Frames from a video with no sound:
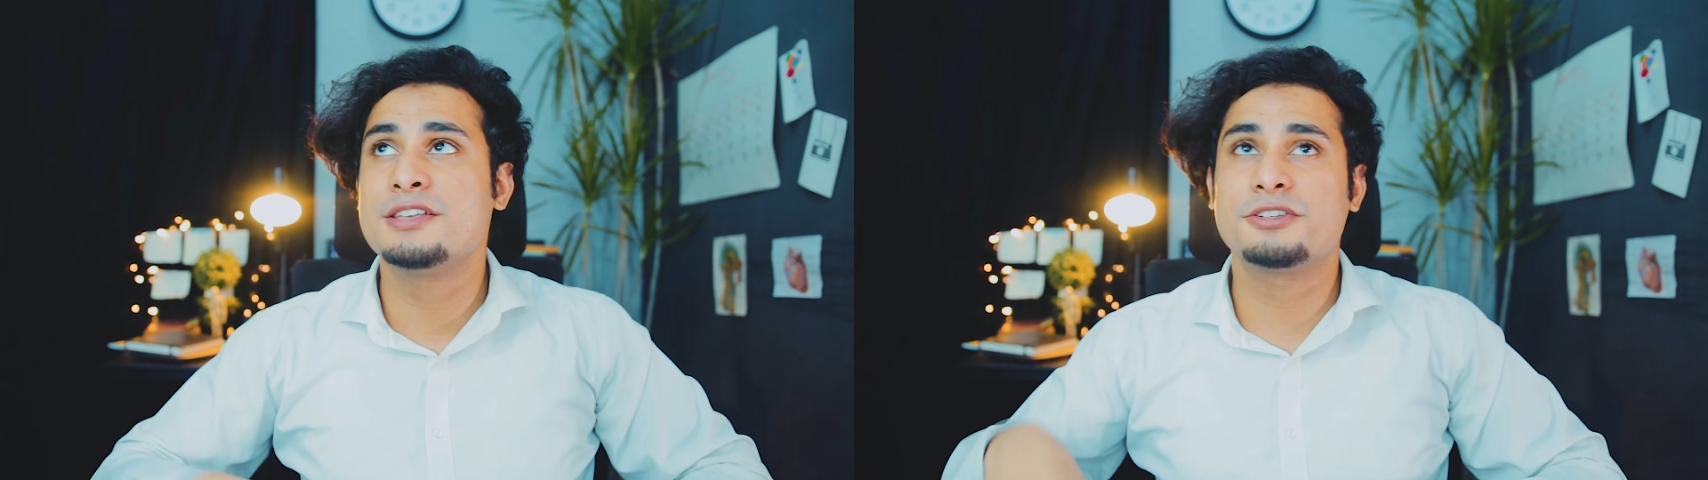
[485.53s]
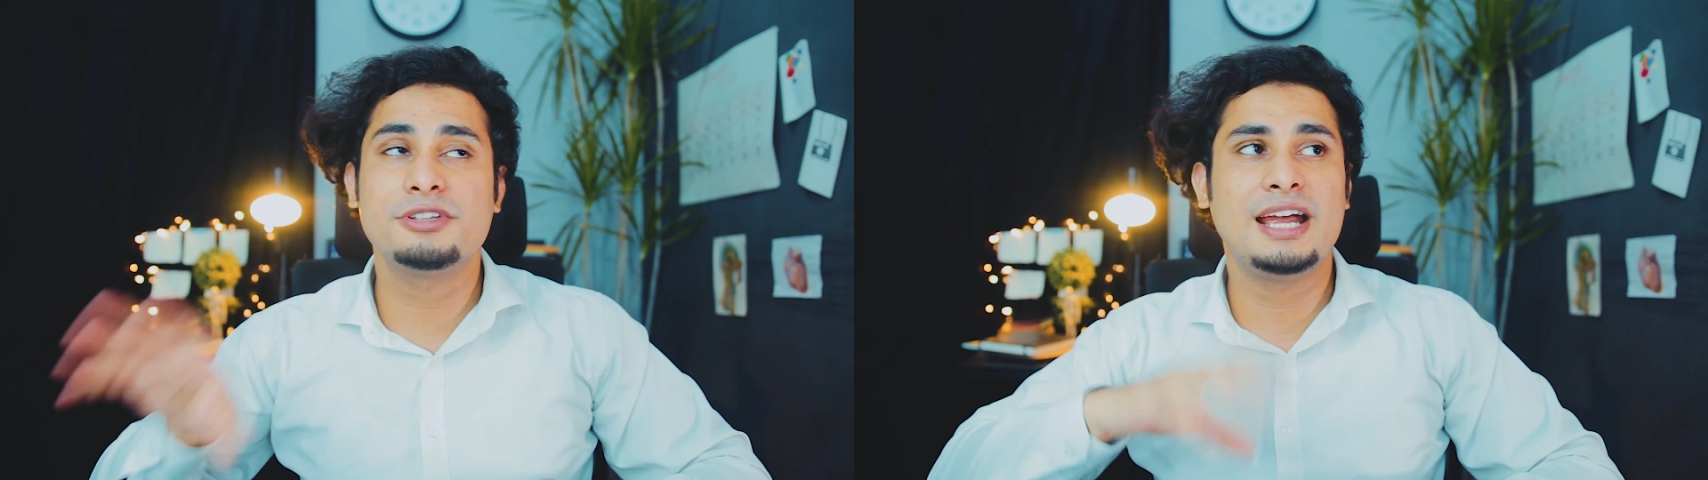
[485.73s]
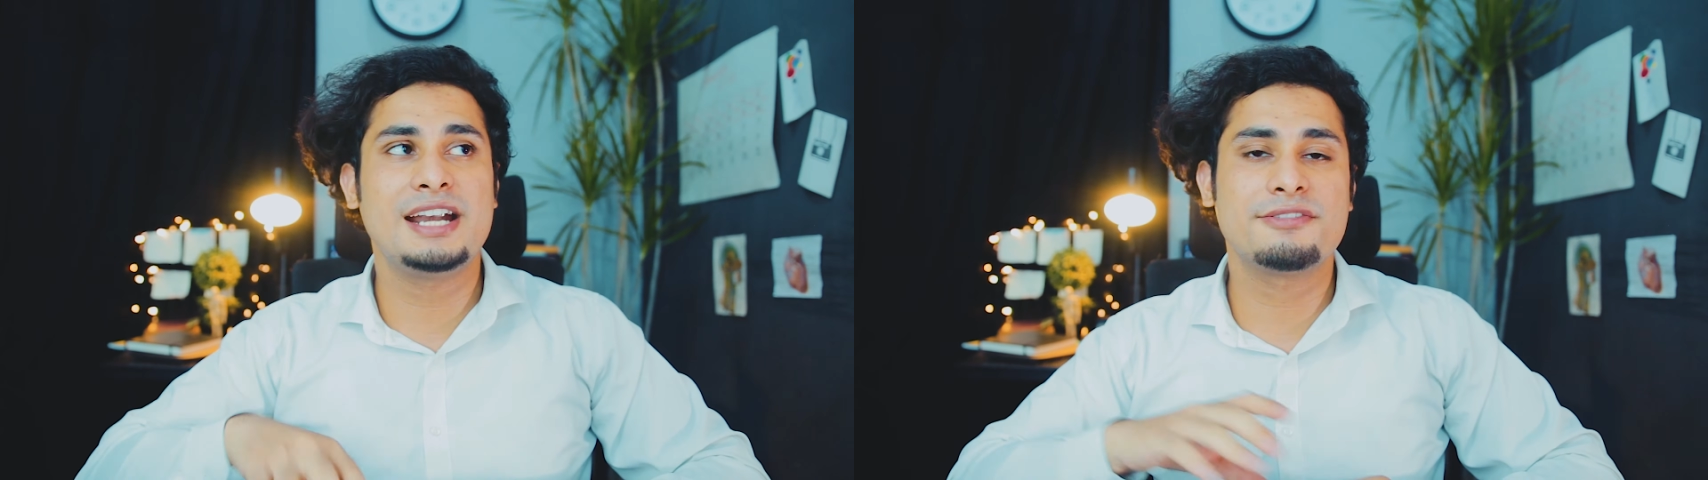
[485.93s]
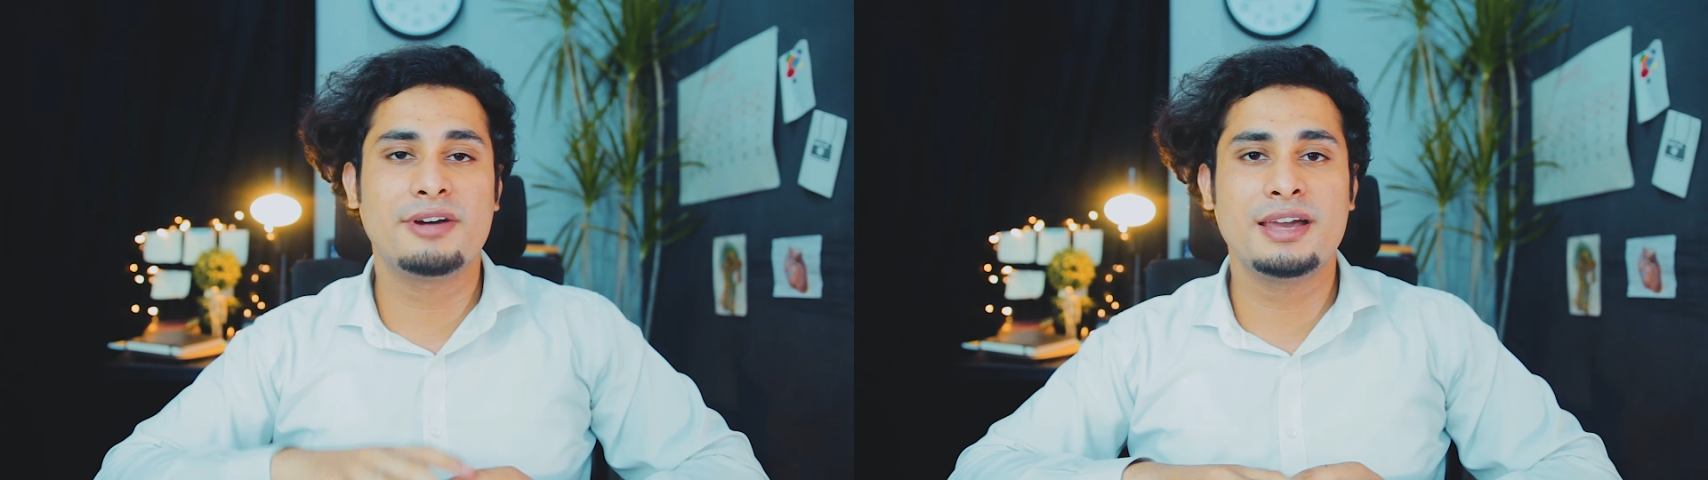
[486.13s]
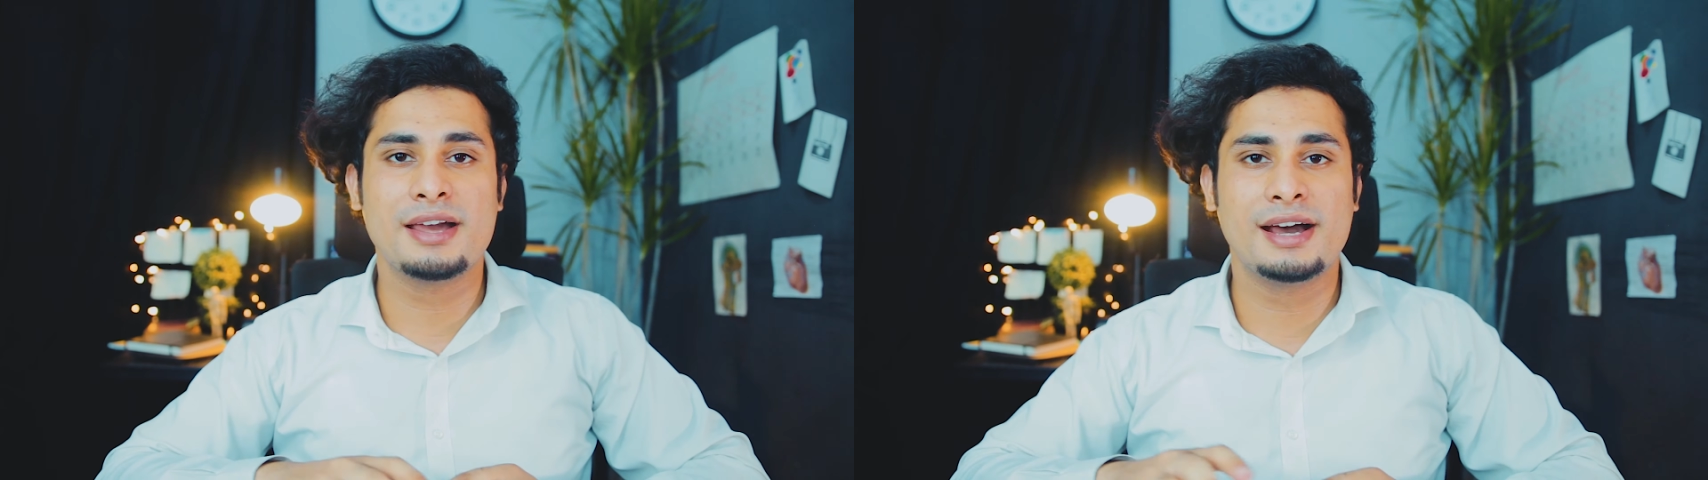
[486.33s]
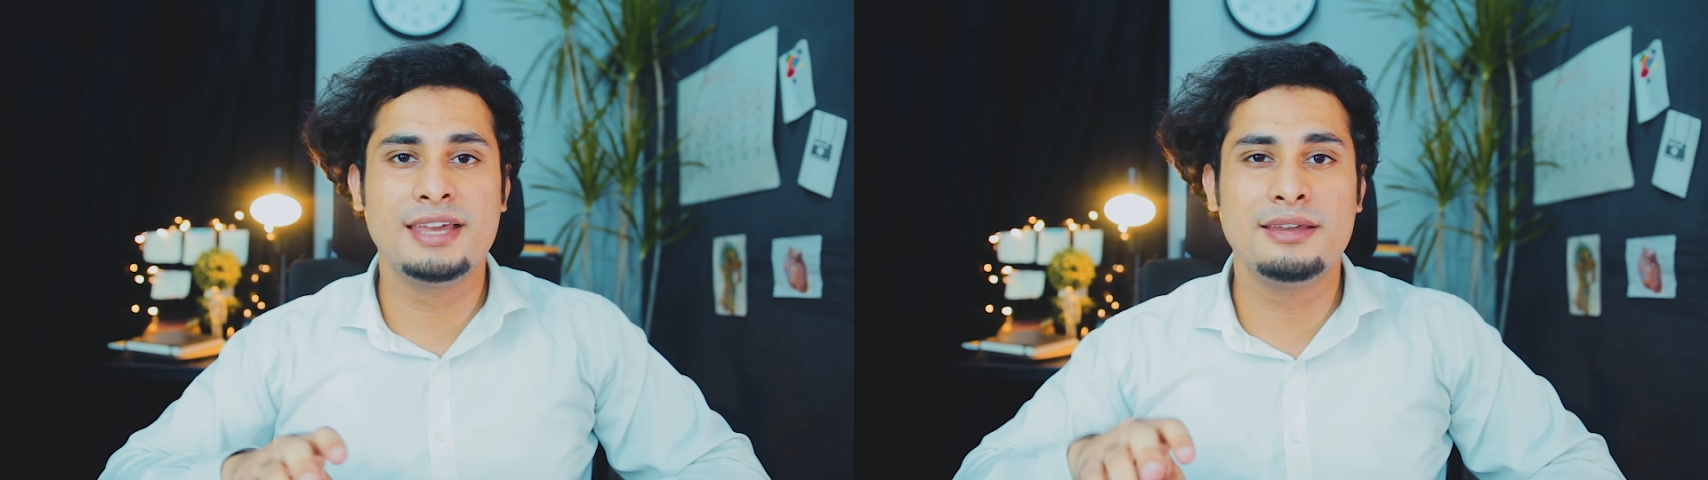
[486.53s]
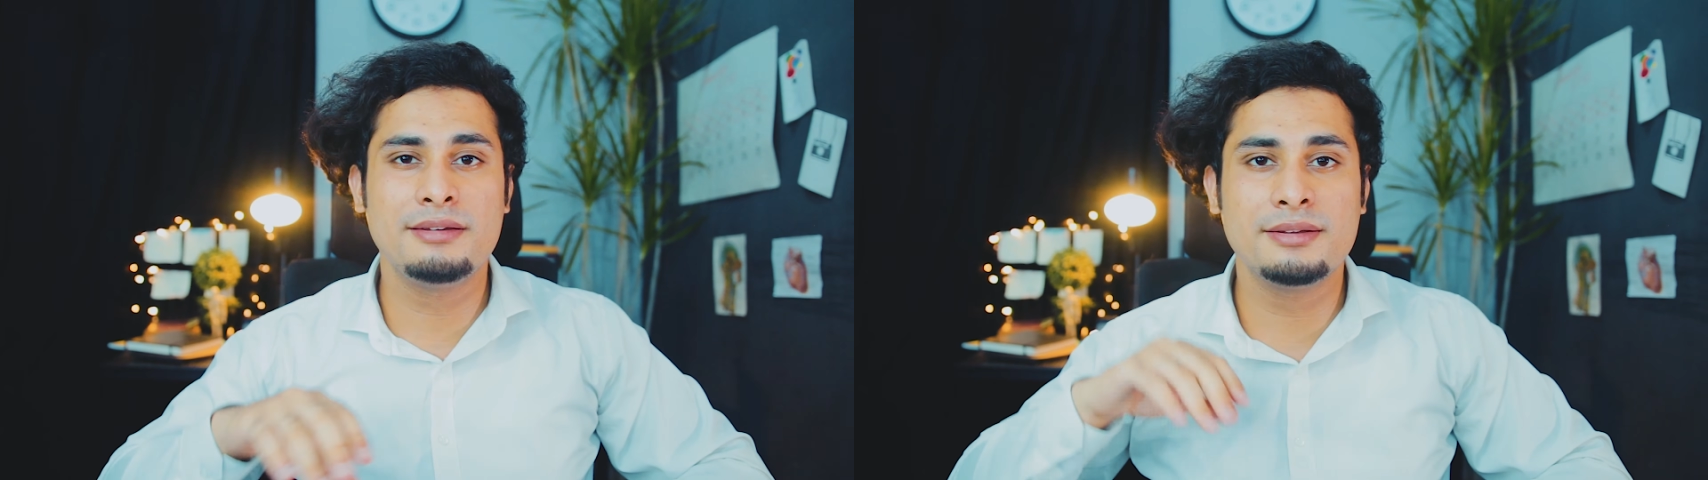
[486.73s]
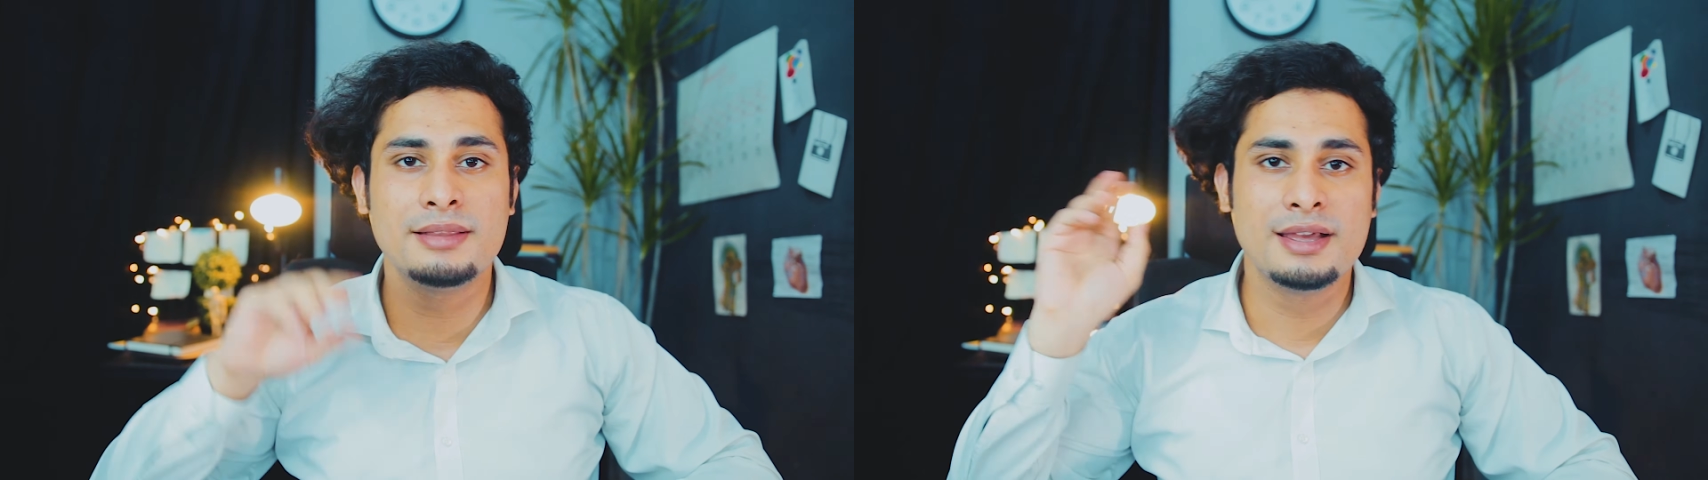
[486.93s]
So that's why
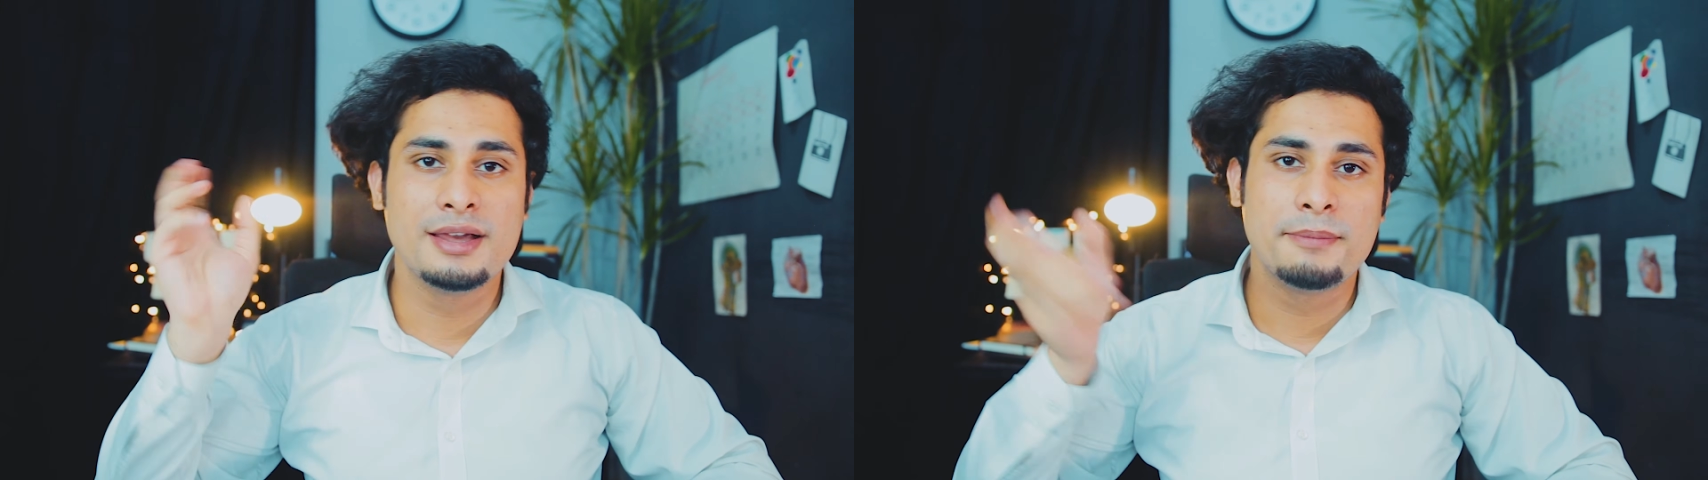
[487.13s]
I